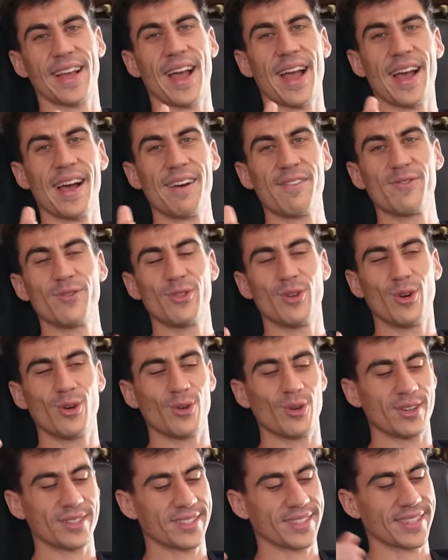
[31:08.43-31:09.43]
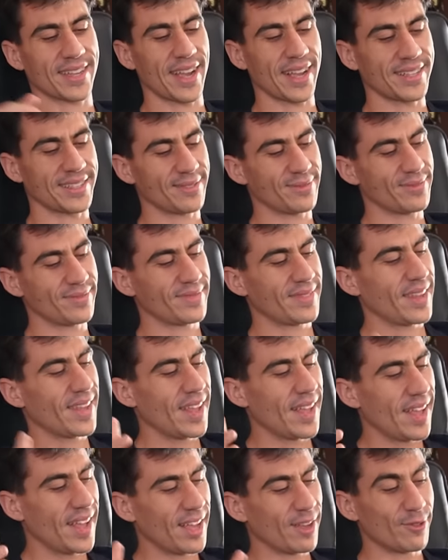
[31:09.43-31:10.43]
have no words, guys.
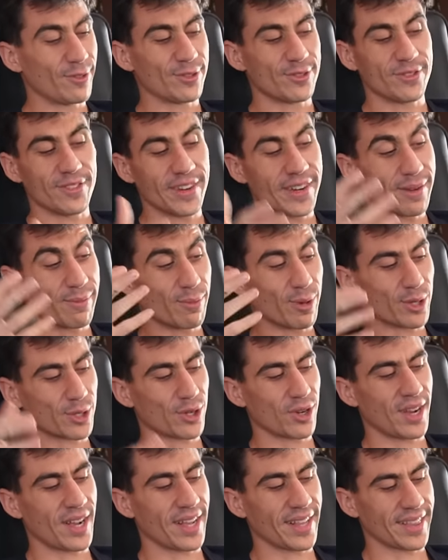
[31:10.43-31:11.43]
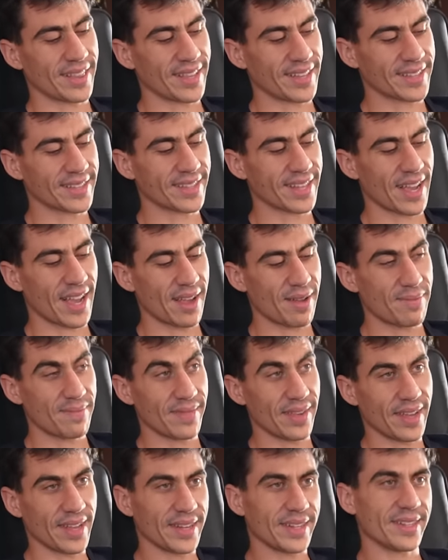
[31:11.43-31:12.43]
It was very emotional at that
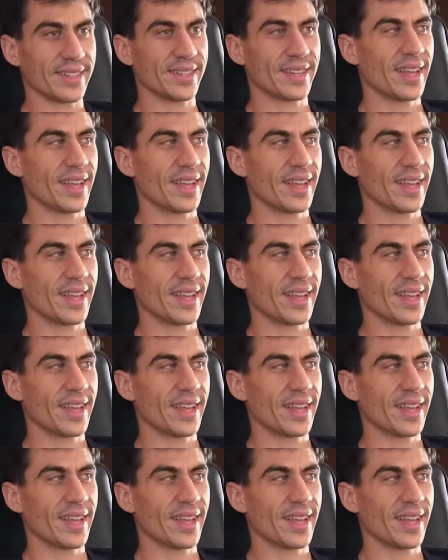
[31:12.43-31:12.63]
time, and